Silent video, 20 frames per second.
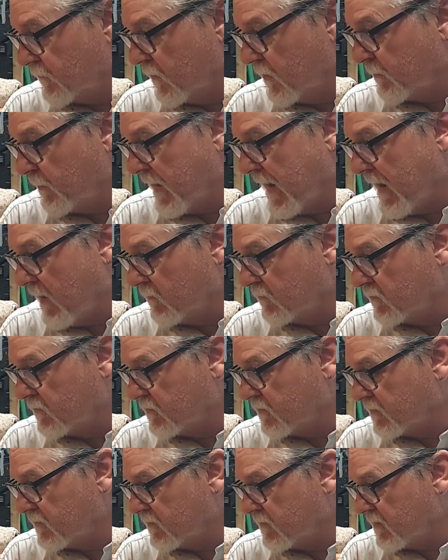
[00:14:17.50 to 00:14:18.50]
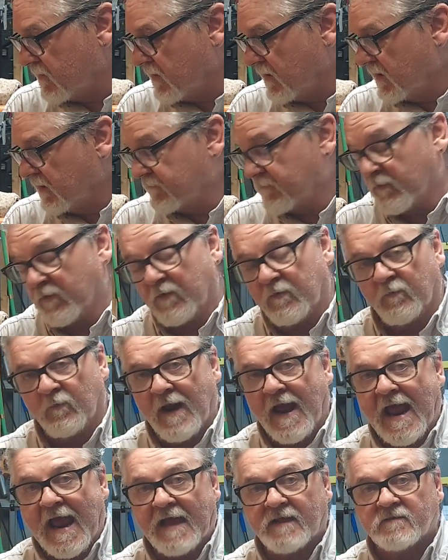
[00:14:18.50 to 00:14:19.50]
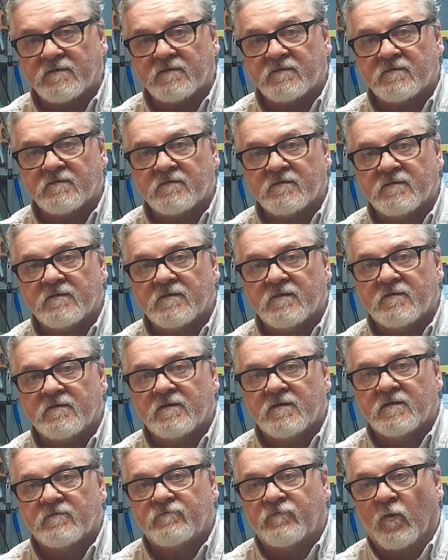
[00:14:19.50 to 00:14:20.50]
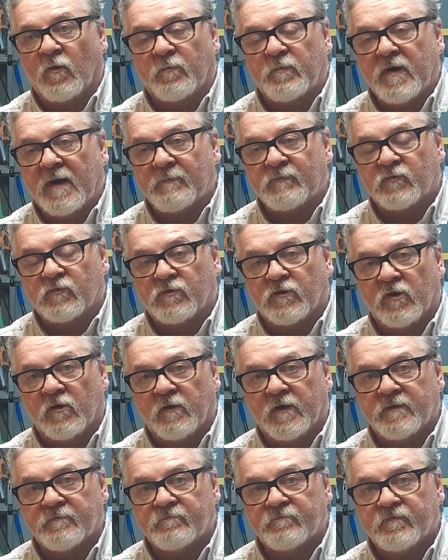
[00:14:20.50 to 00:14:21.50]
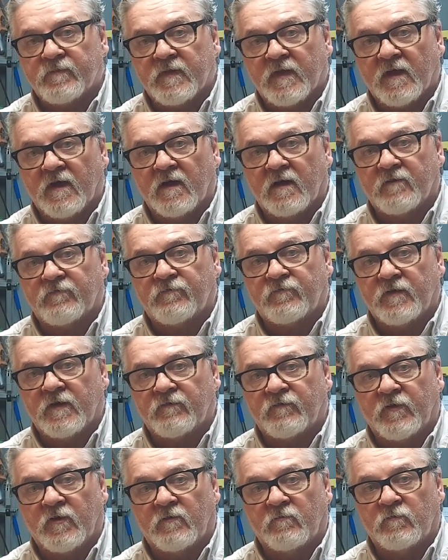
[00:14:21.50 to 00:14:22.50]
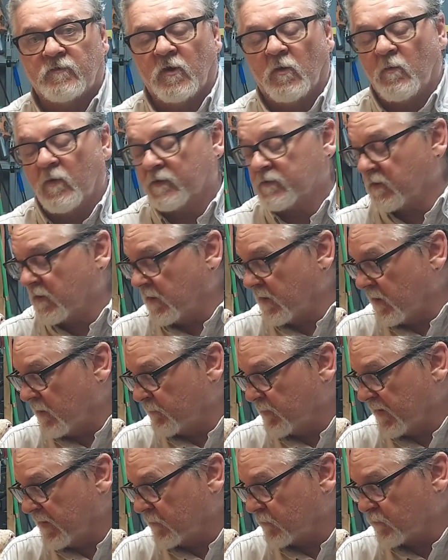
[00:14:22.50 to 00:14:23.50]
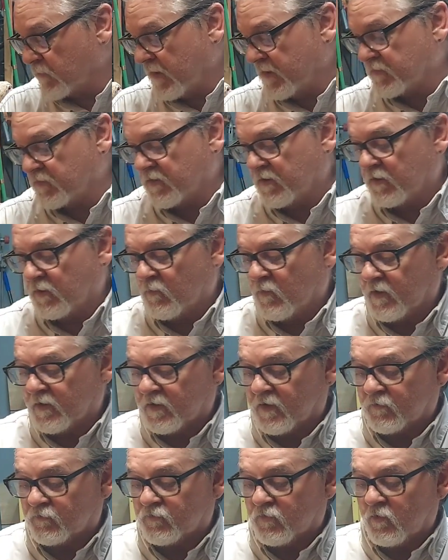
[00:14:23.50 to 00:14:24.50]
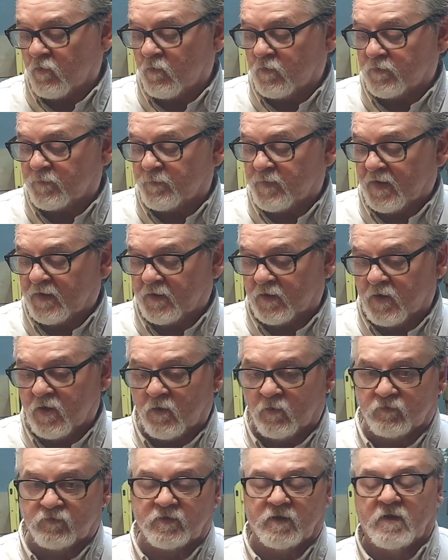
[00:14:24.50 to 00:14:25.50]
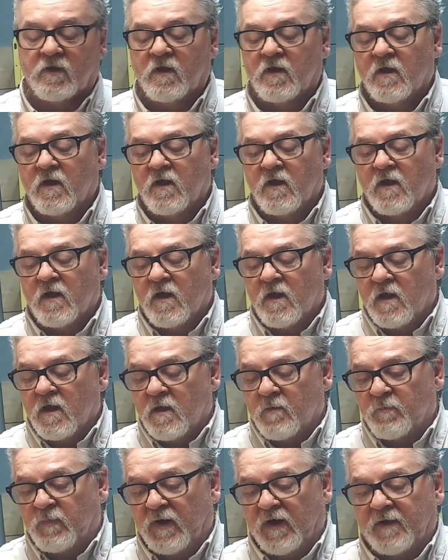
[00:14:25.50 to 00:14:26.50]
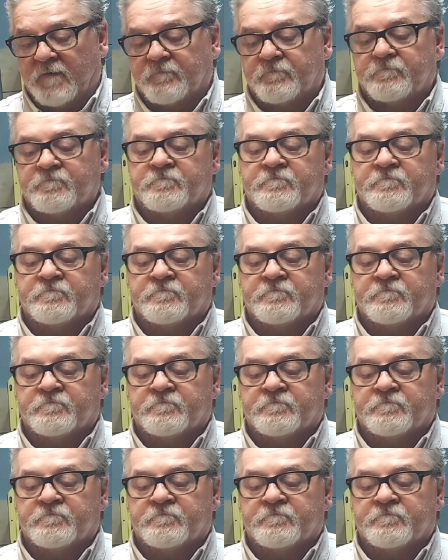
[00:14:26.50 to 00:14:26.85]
foot-pounds for a rat, 4 pumps would do it. If you don't want the penetration and you want to control where the pellet goes. But